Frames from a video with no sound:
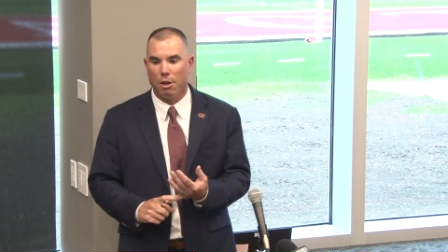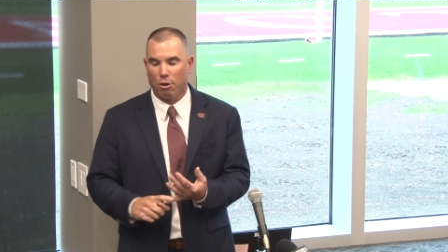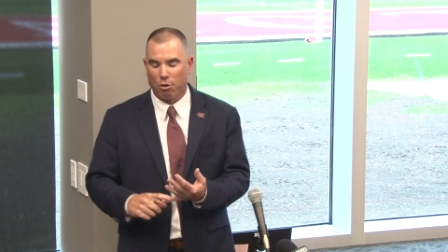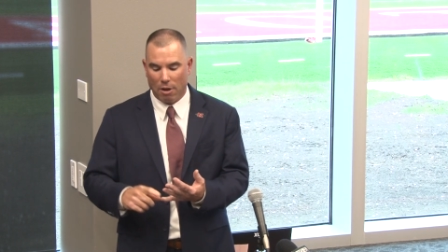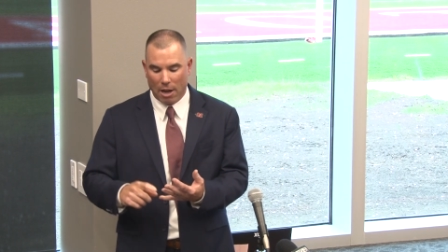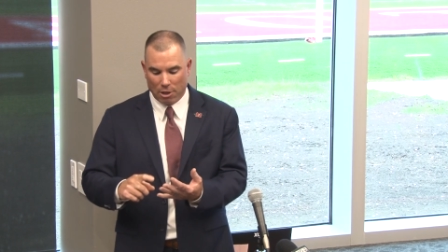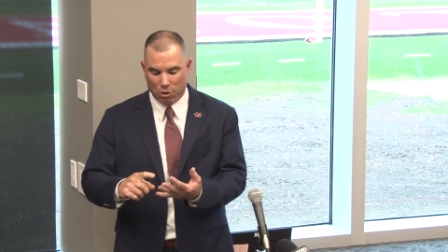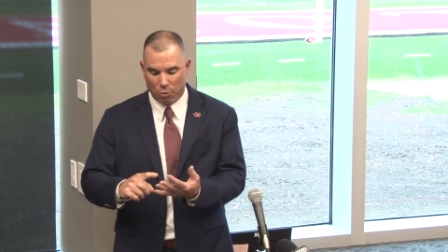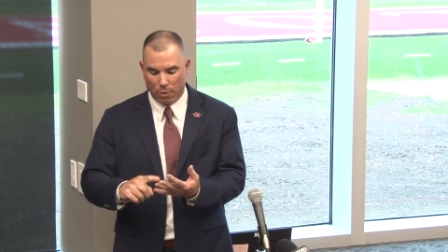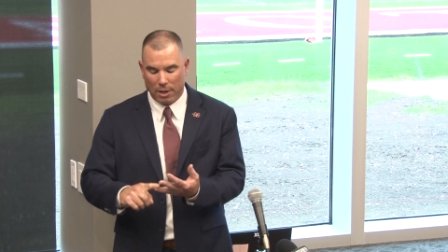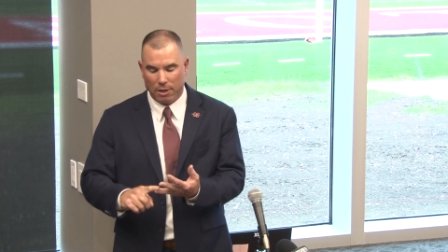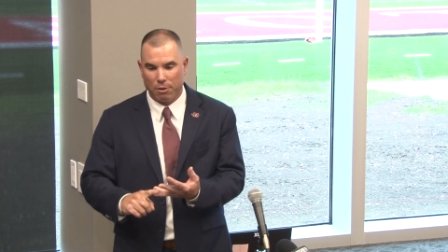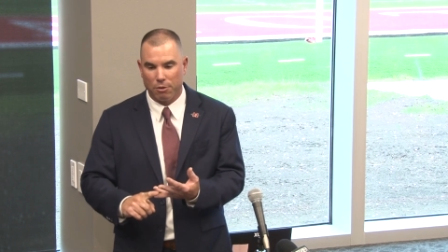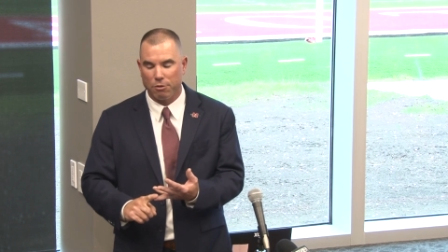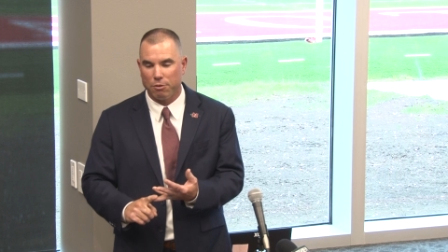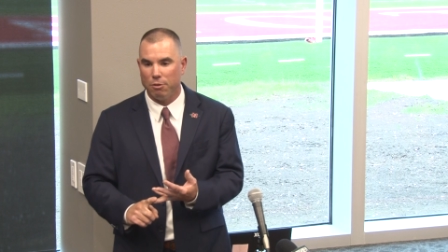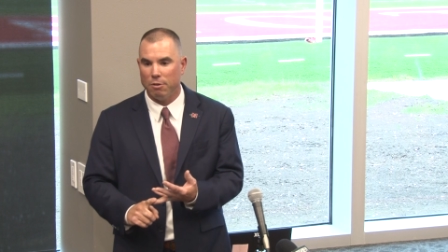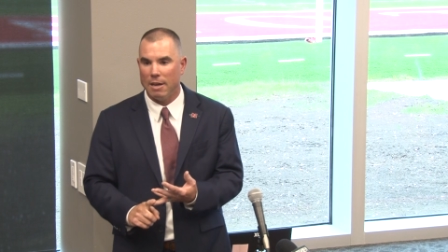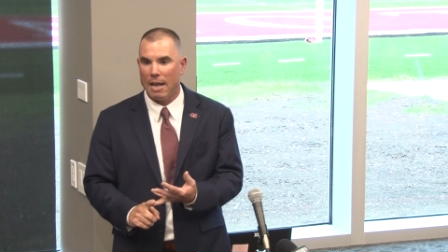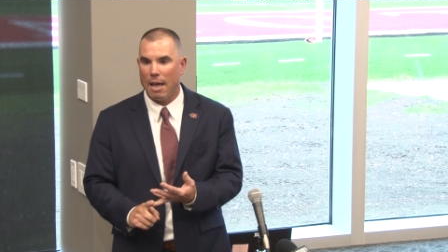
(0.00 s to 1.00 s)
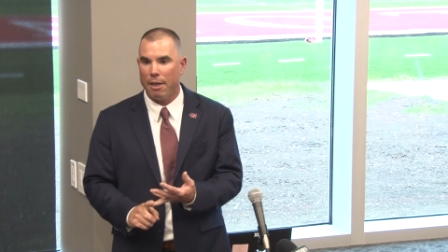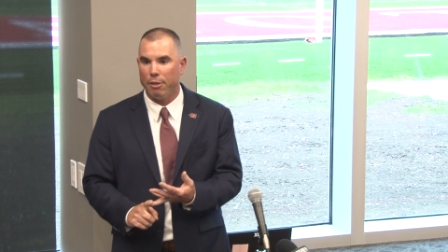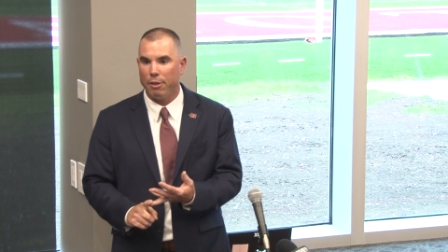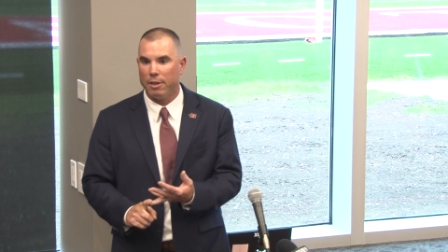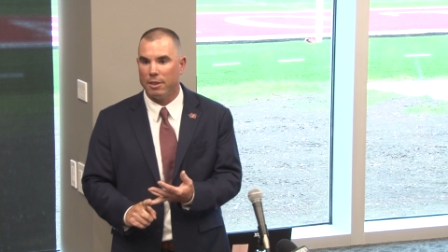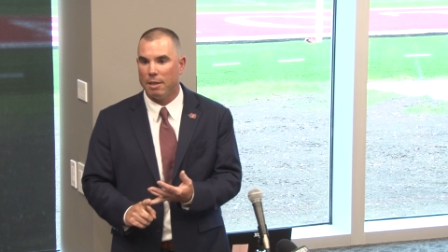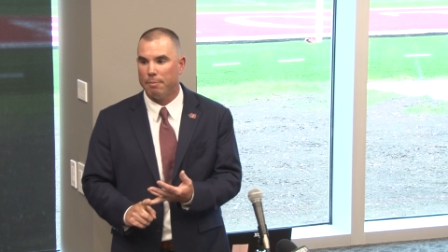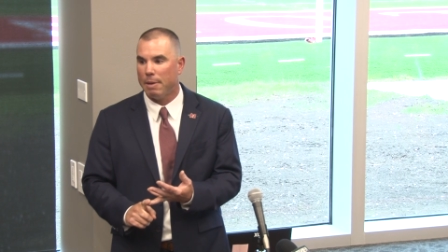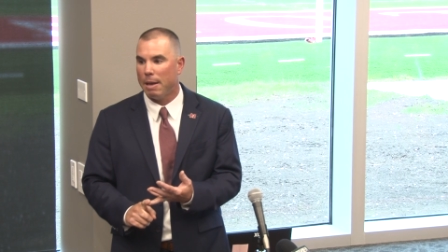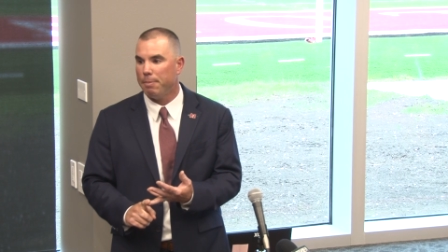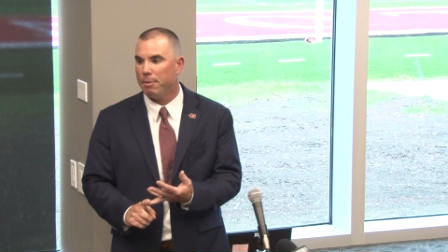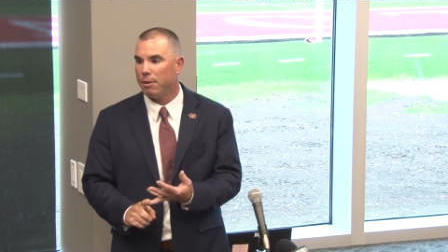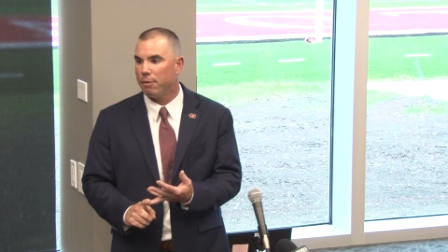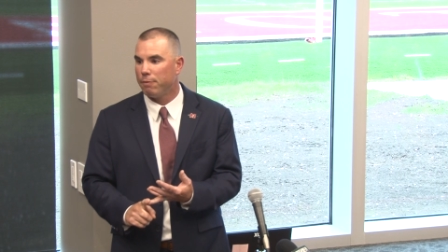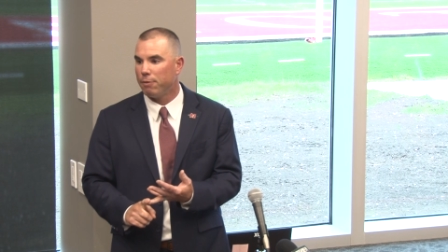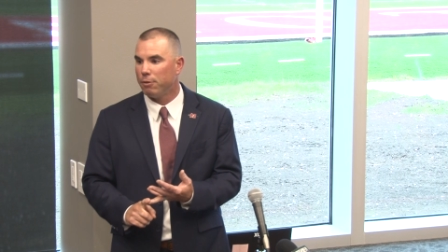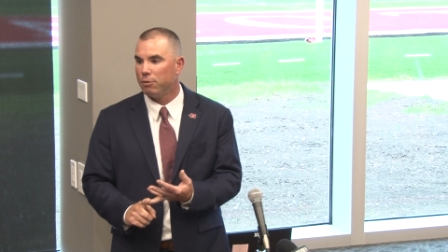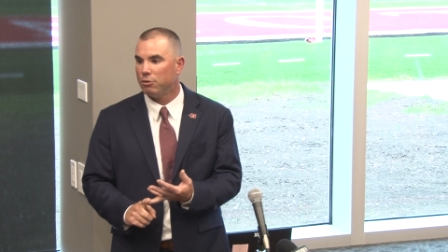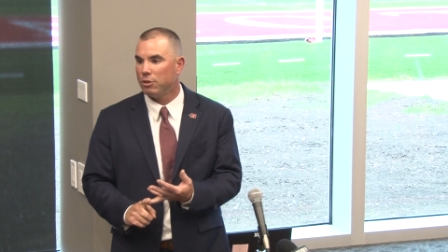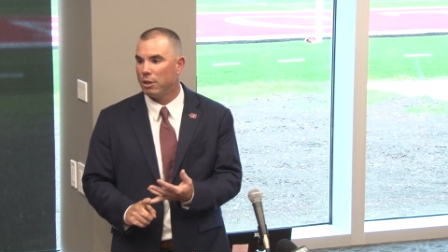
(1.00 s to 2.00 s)
graduating a student athlete that might be the
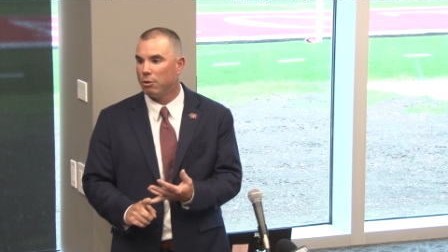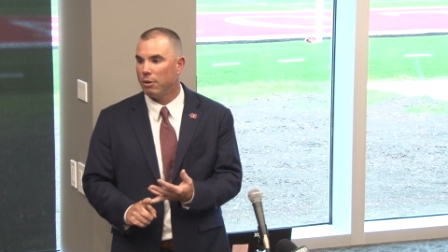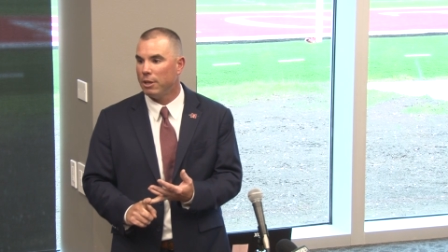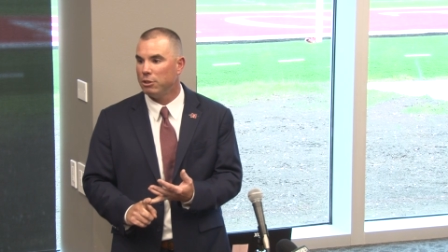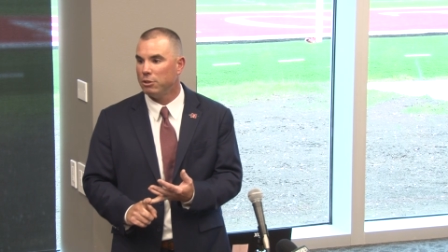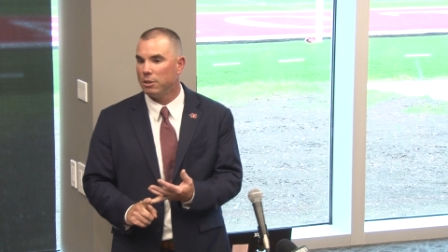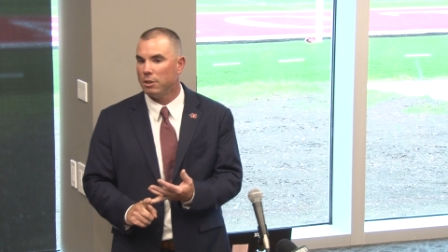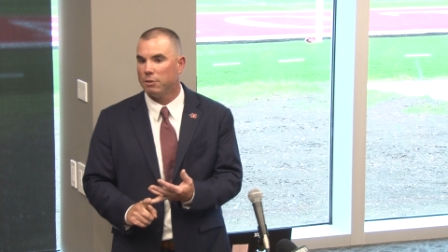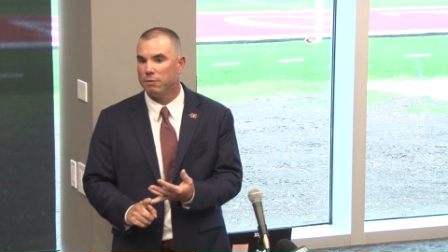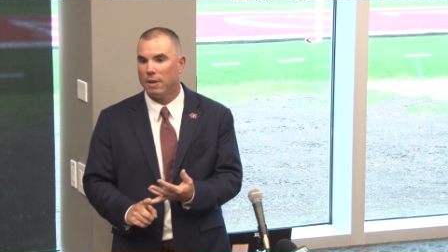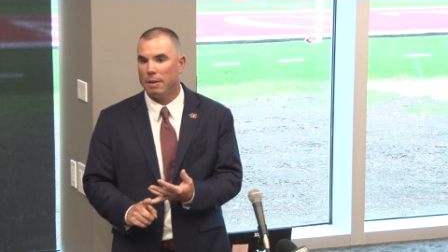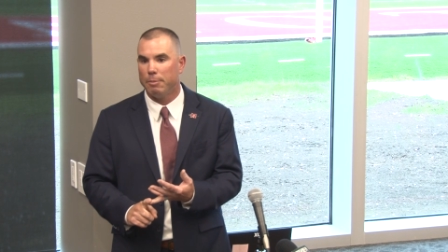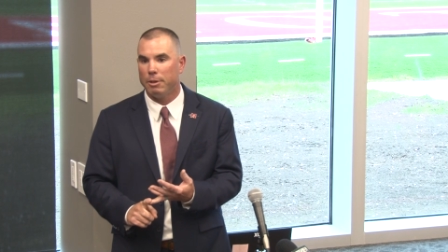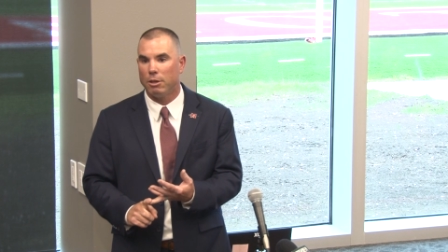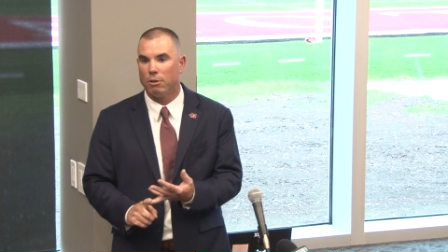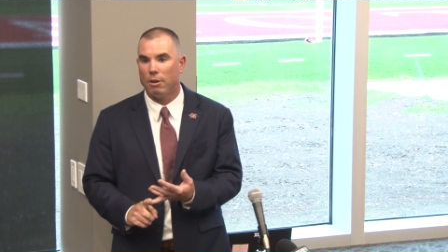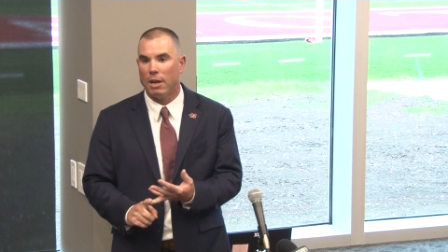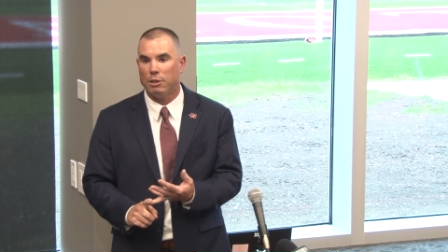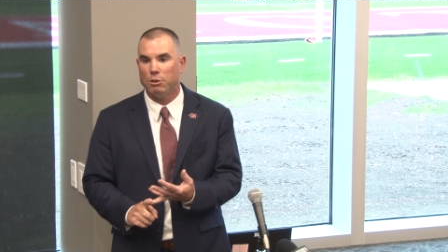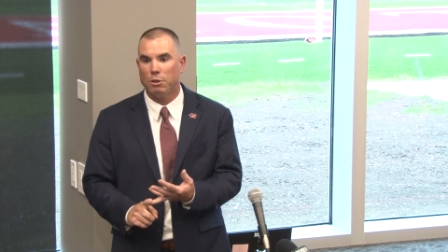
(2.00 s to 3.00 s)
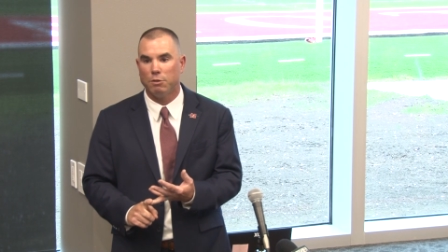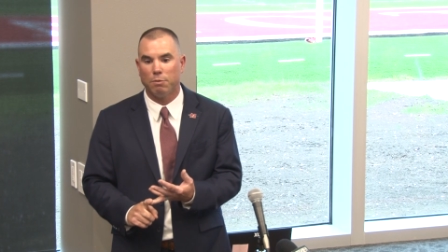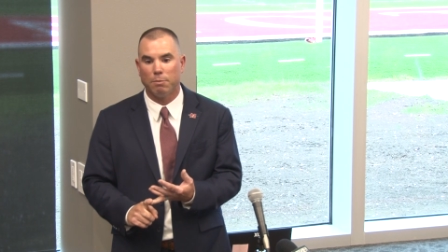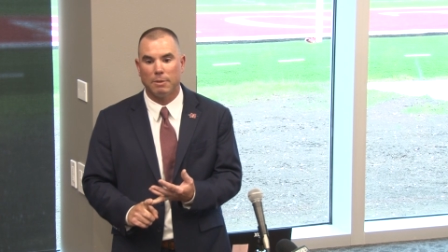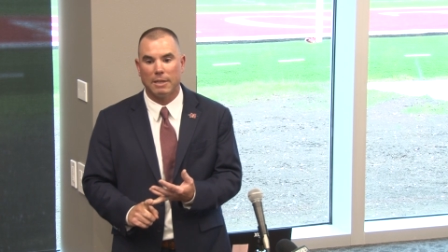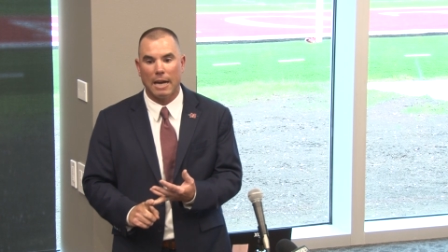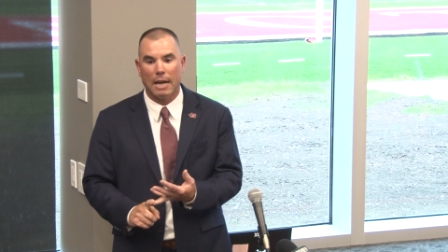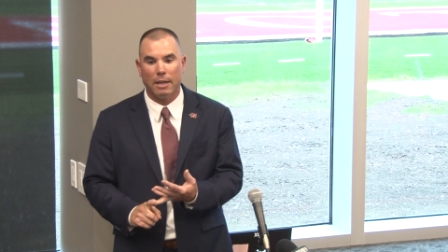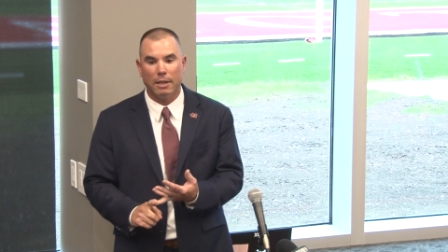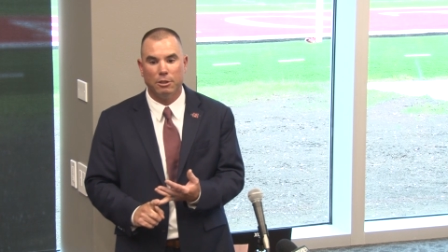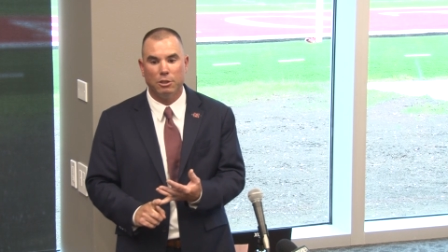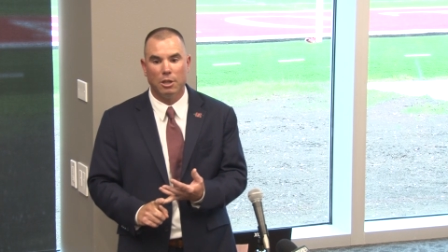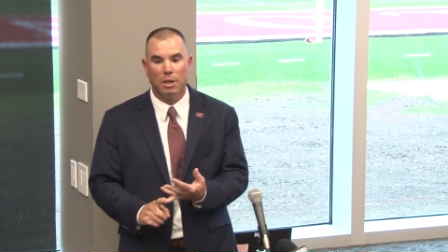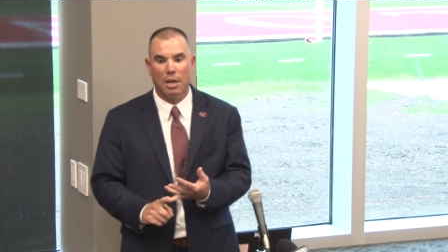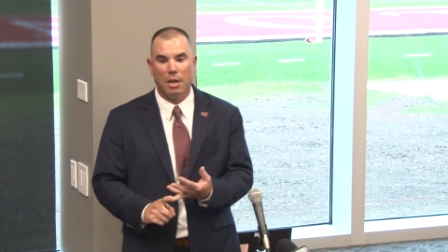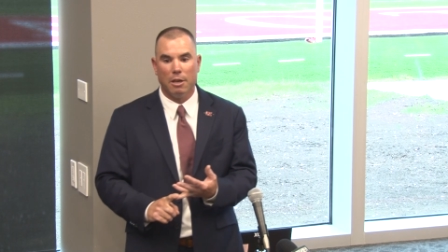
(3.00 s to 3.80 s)
first generation in his family to graduate from college